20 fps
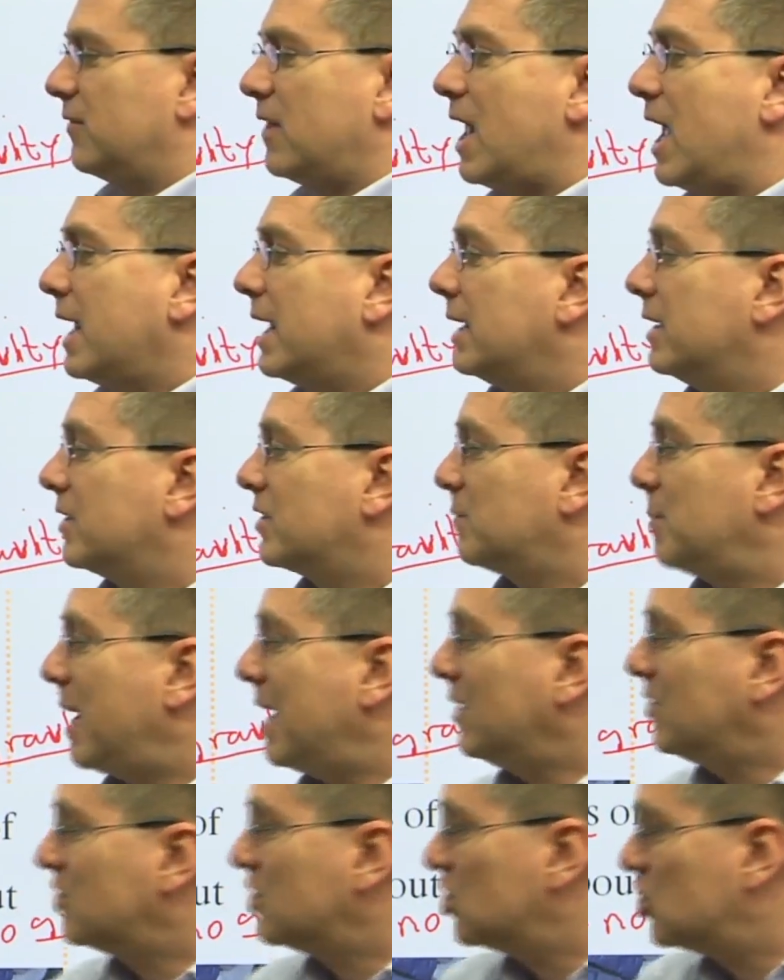flying into
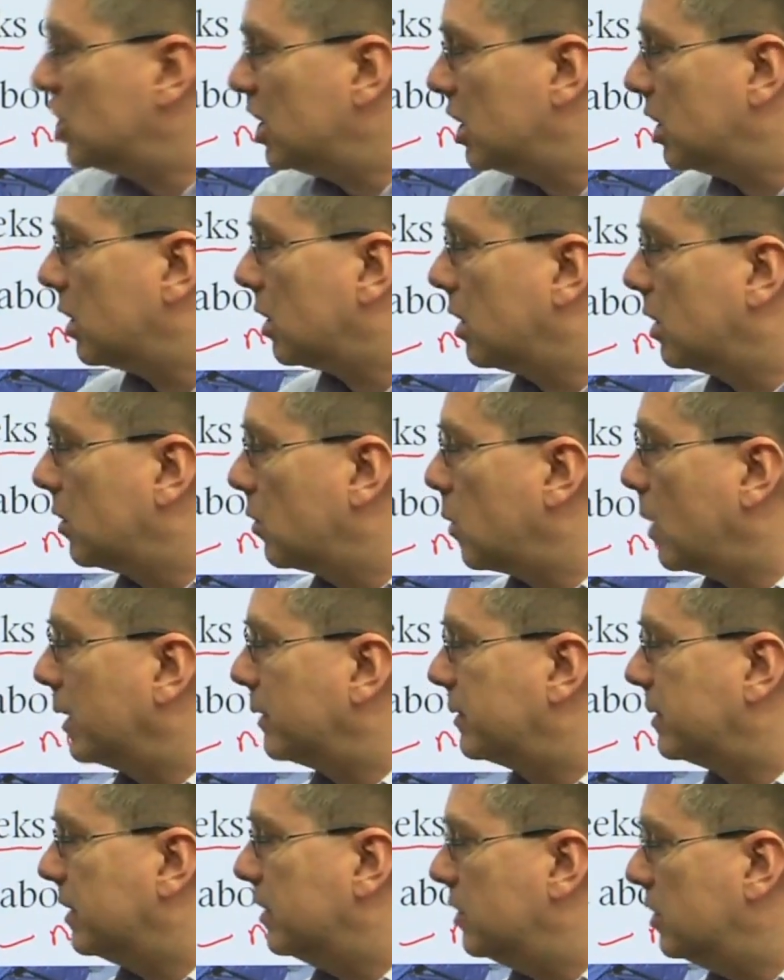space. She learned
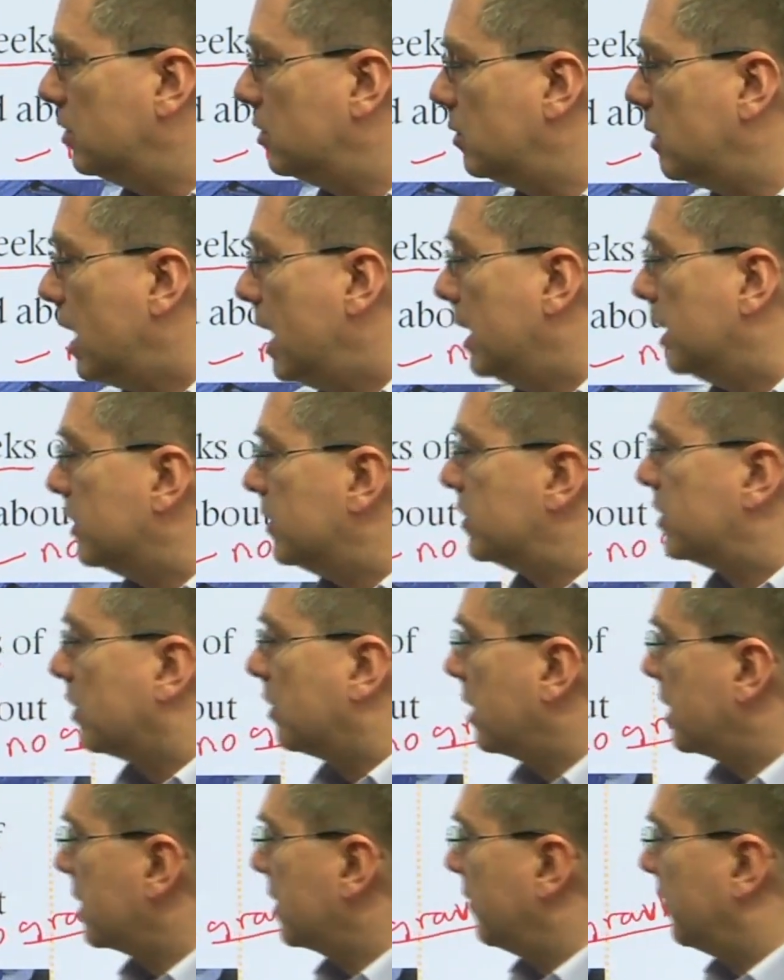what to do
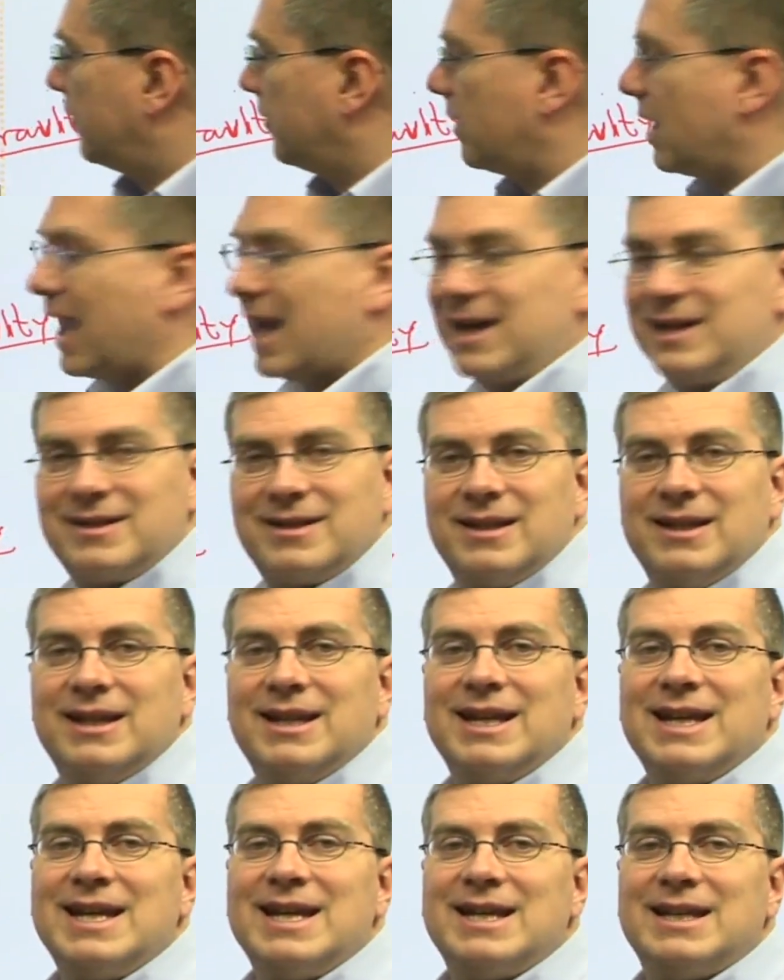during the flight
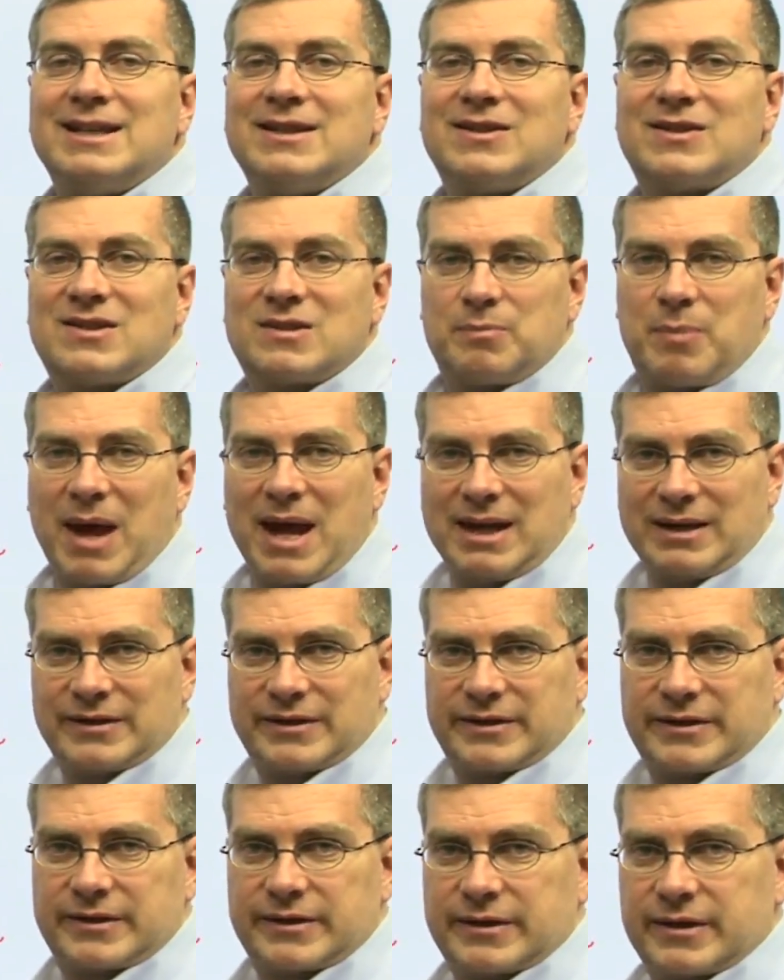in
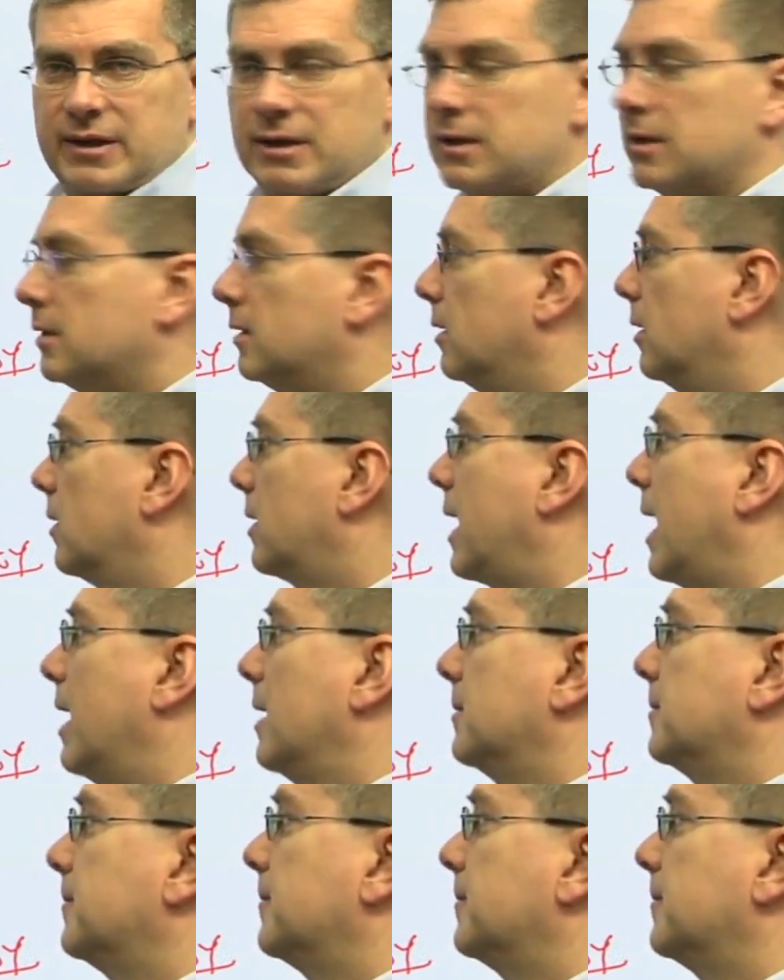space. Okay.